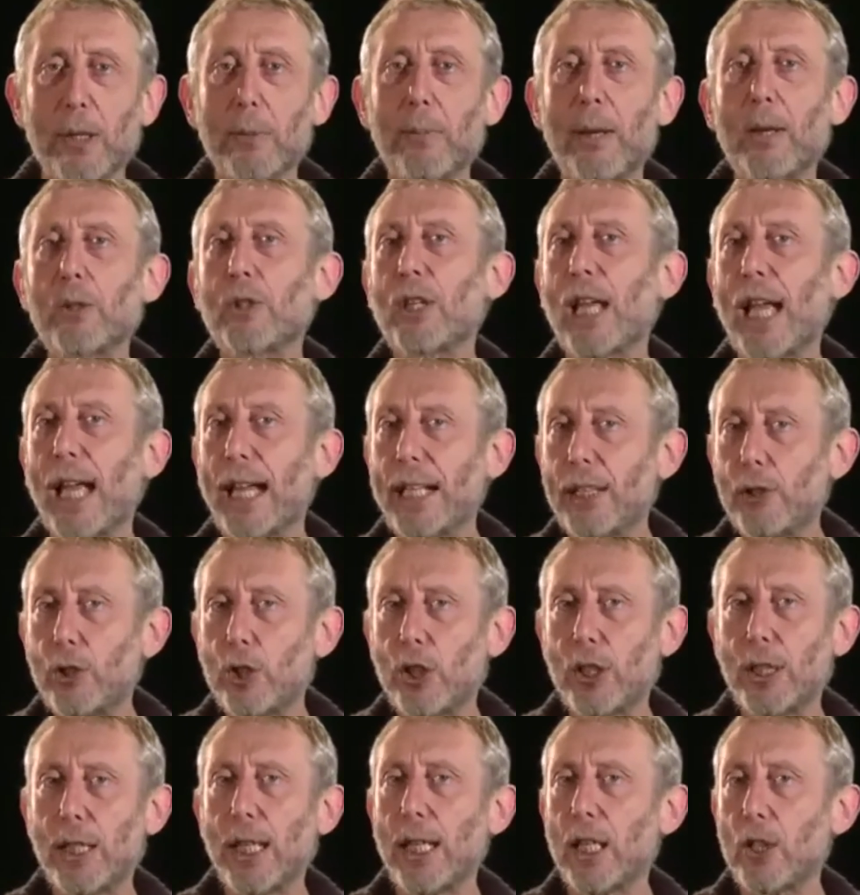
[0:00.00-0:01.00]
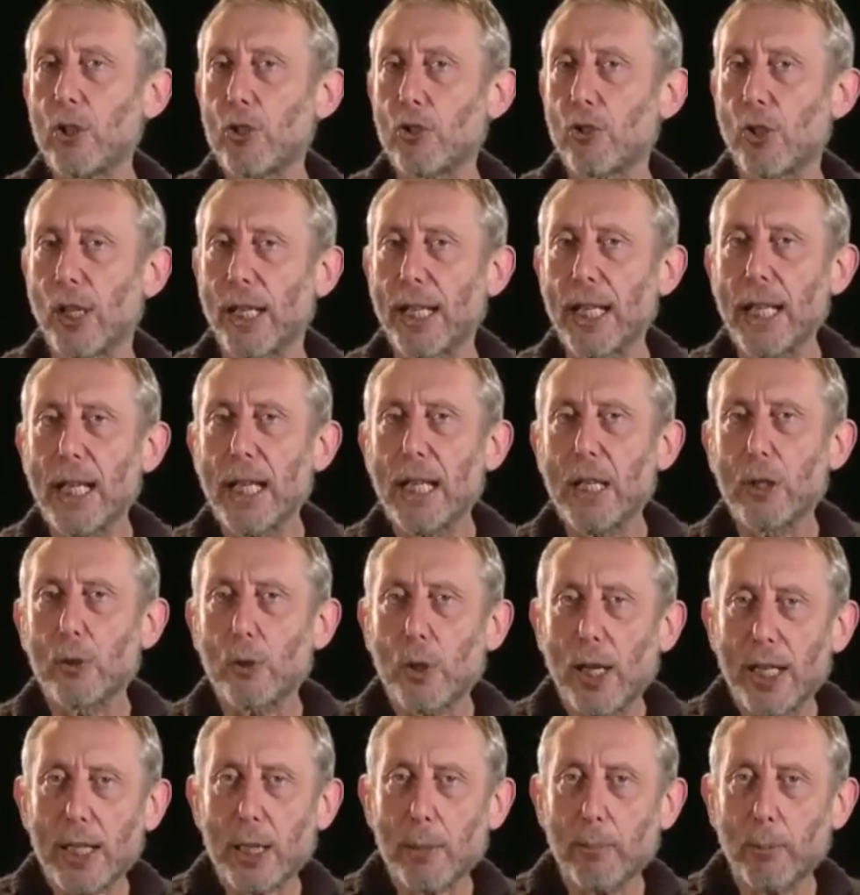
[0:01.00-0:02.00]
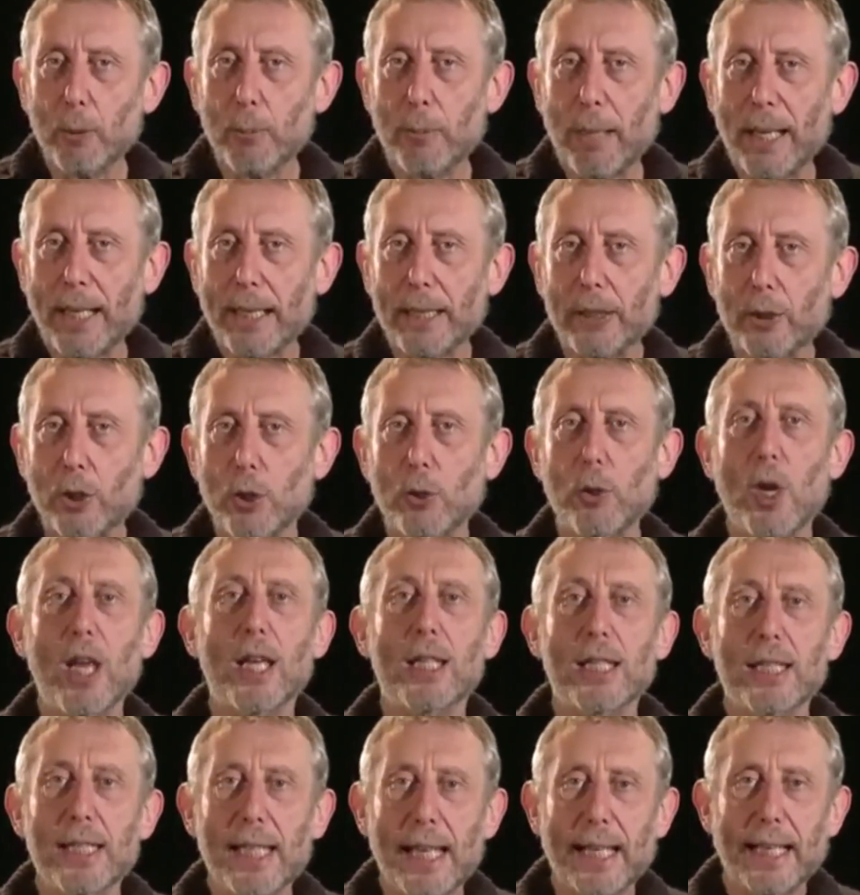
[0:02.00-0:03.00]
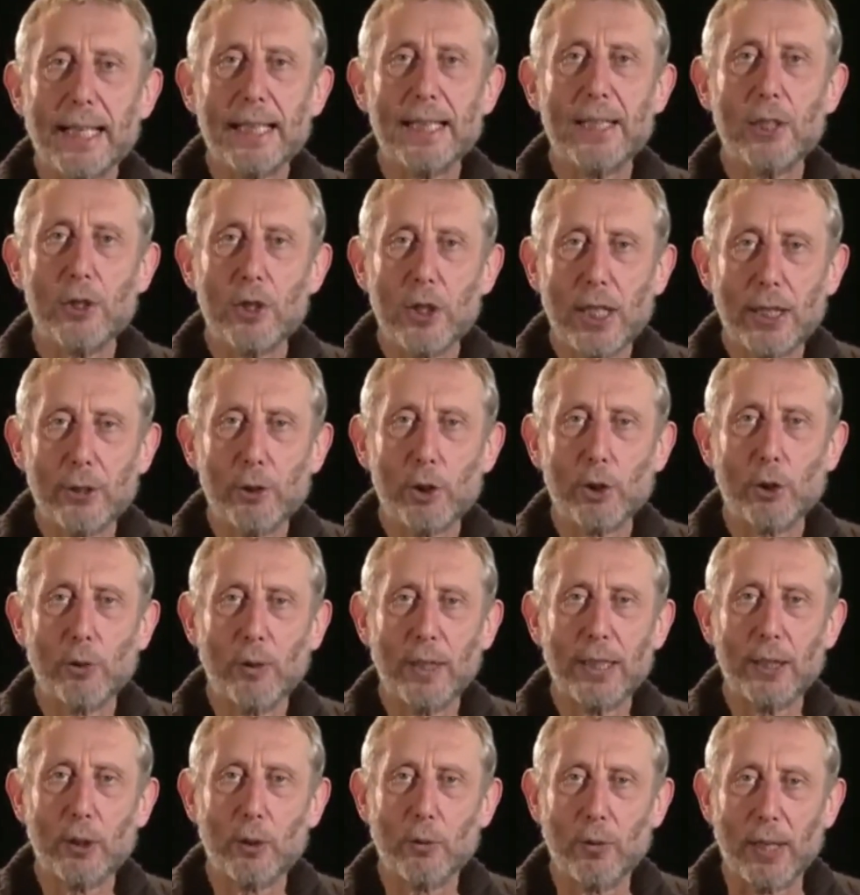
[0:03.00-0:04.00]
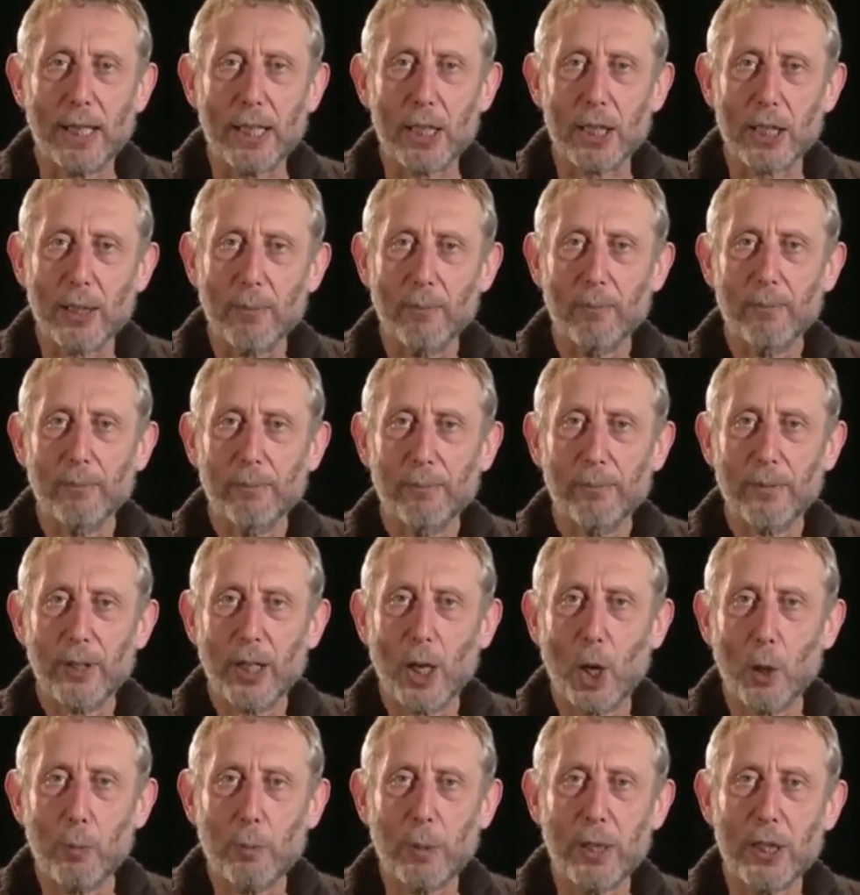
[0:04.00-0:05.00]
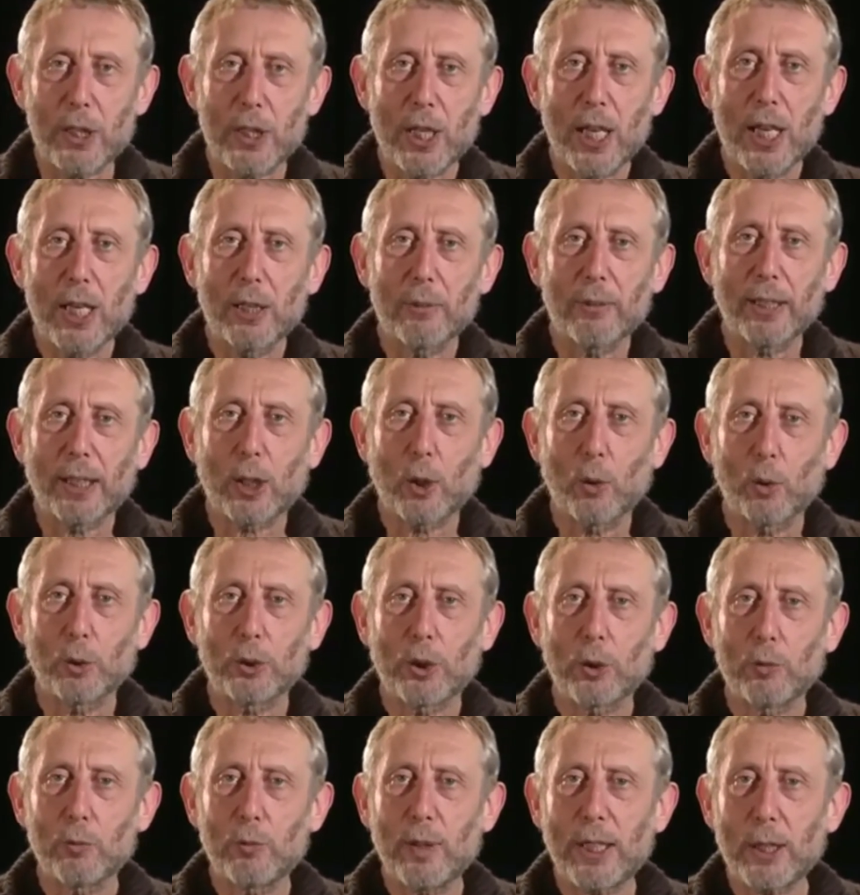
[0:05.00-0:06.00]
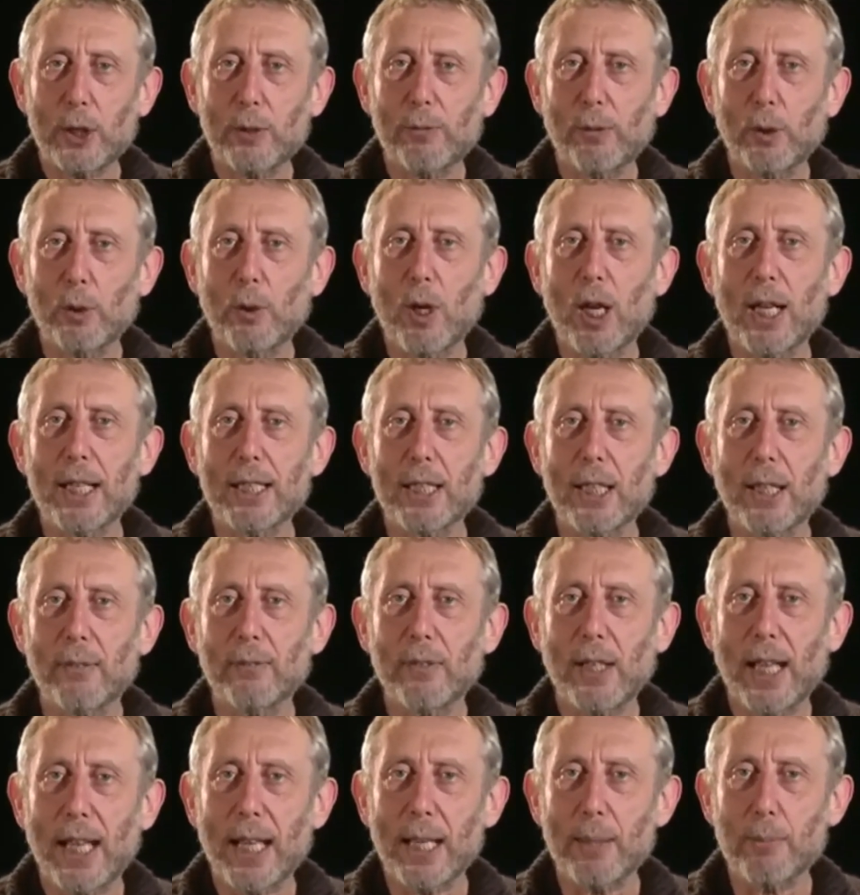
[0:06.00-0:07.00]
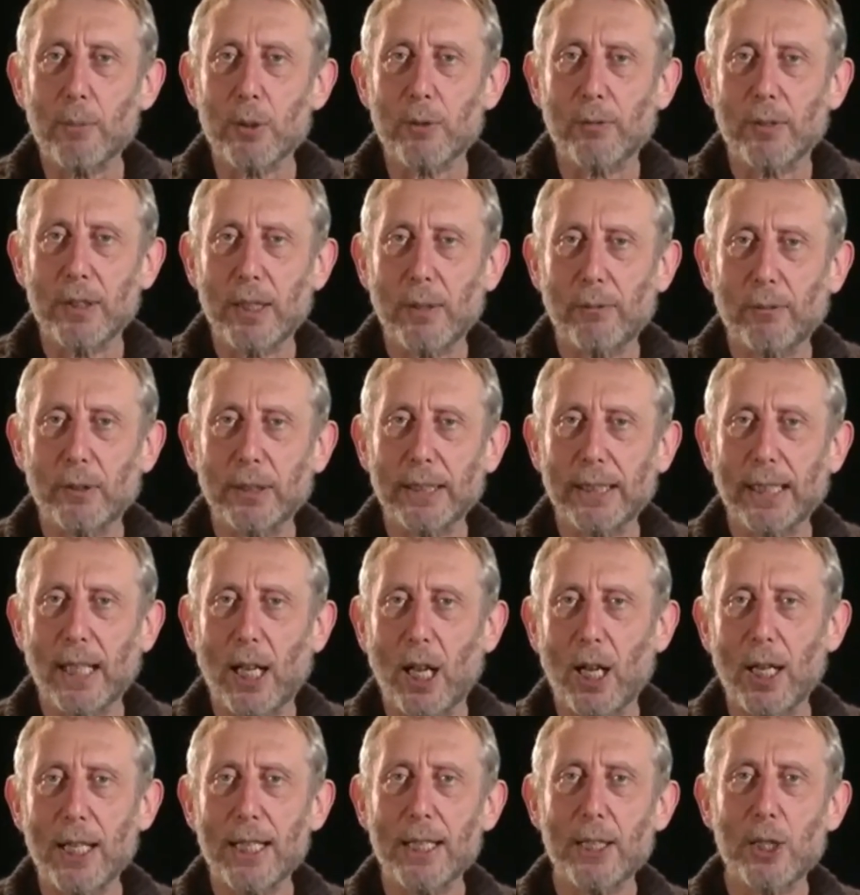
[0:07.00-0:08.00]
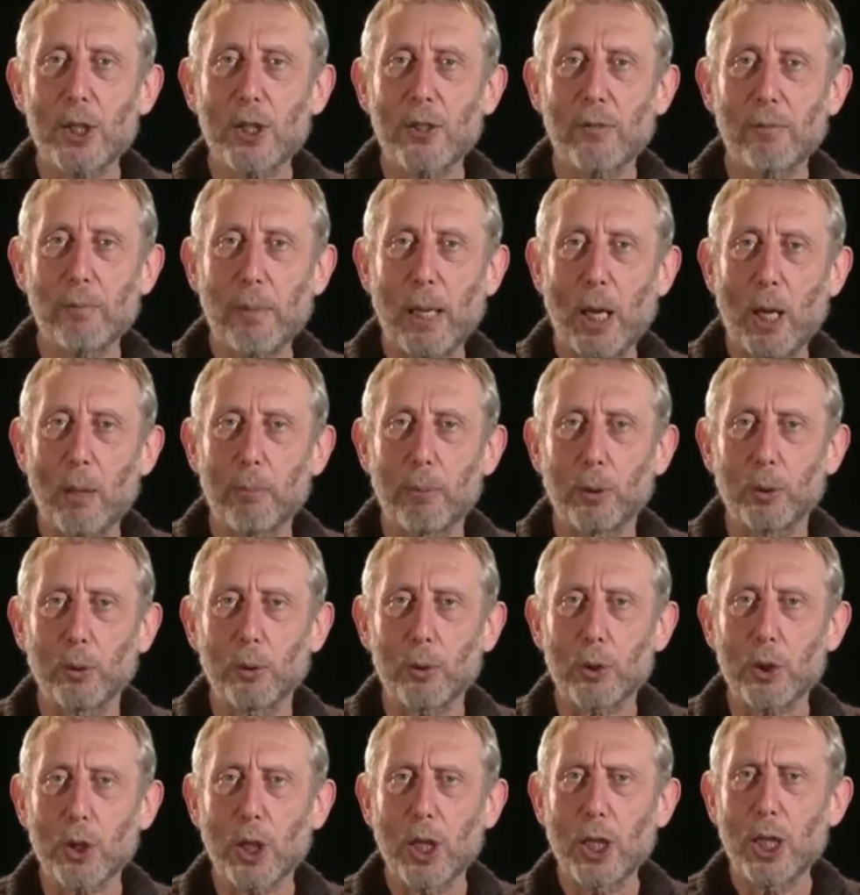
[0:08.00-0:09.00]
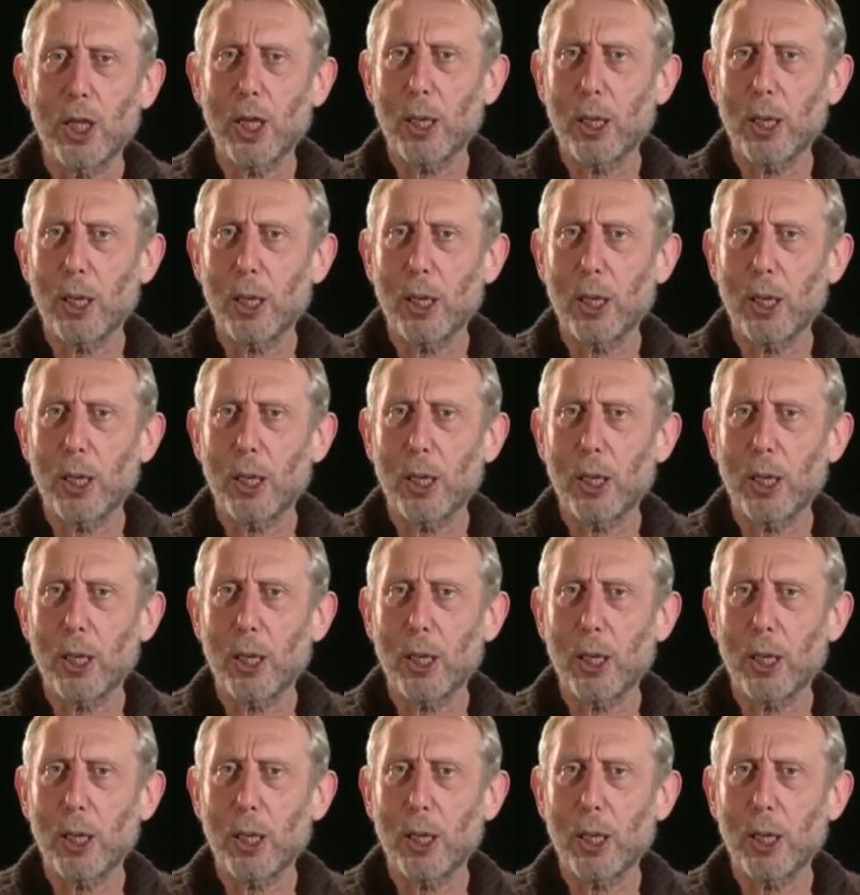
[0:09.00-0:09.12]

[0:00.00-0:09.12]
the most ancient history, traceable back to 2nd century Greece. The Opies record the rich variety of names for different kinds of marbles.